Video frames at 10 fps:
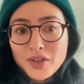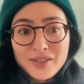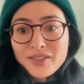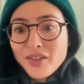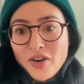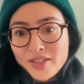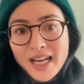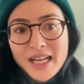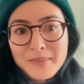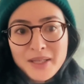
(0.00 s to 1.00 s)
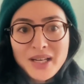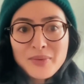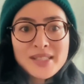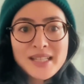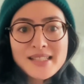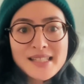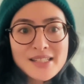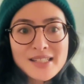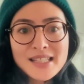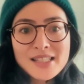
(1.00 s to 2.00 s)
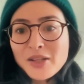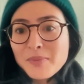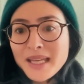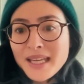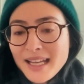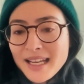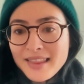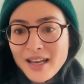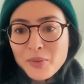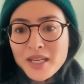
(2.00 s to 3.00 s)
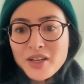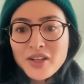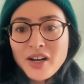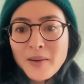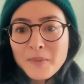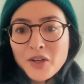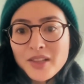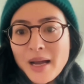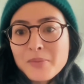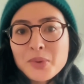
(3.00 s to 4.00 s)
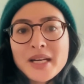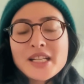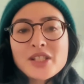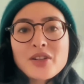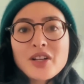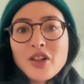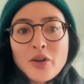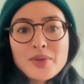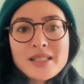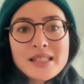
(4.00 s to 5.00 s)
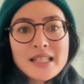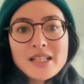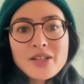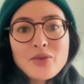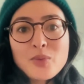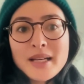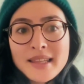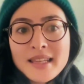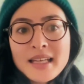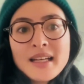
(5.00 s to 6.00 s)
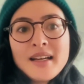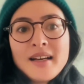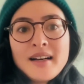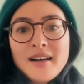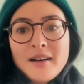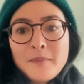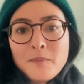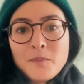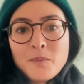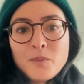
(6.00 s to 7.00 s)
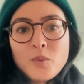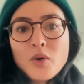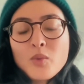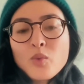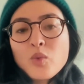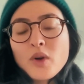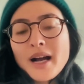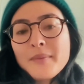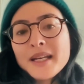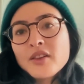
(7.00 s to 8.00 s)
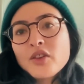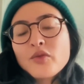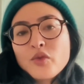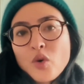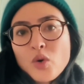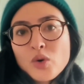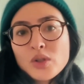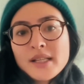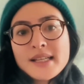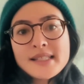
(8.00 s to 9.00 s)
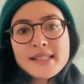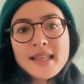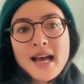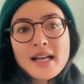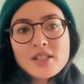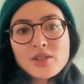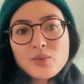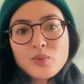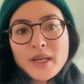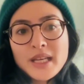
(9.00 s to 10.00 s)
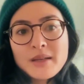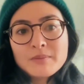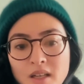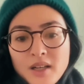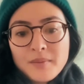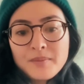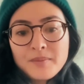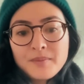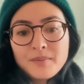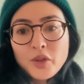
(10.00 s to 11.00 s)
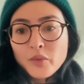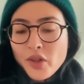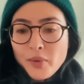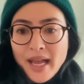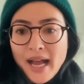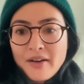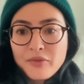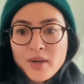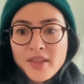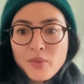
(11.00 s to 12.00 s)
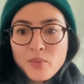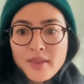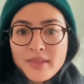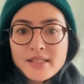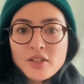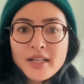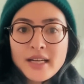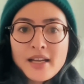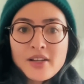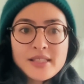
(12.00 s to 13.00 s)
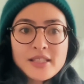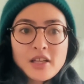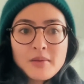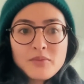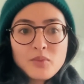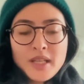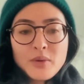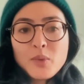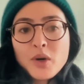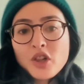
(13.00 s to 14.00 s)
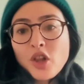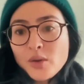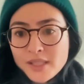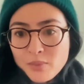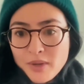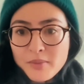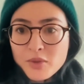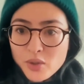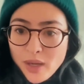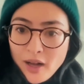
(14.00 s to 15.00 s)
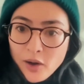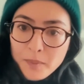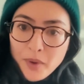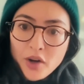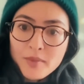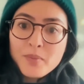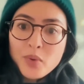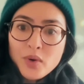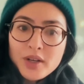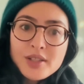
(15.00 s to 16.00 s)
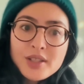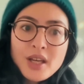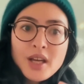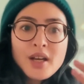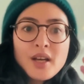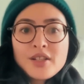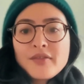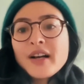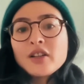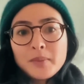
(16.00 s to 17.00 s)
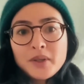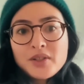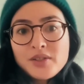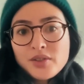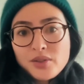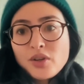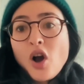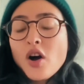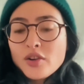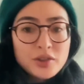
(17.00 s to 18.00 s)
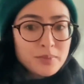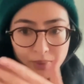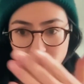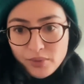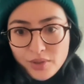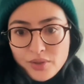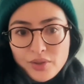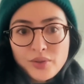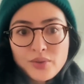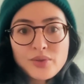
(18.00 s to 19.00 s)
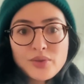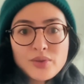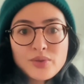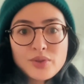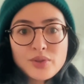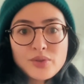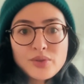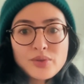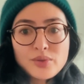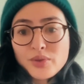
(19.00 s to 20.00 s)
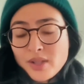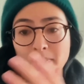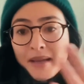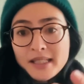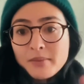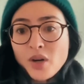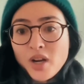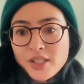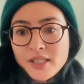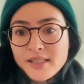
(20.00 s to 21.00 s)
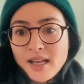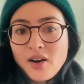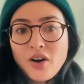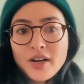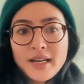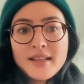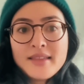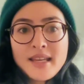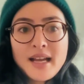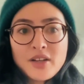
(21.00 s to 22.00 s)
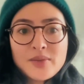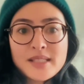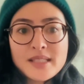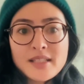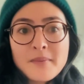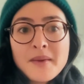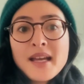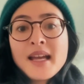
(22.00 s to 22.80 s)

a long time. I would say since the beginning that we collaborate closely with. The role is that the role that we have with the Starknet ecosystem, we work closely with them to help onboard developers to contribute to the amazing projects that are in the ecosystem,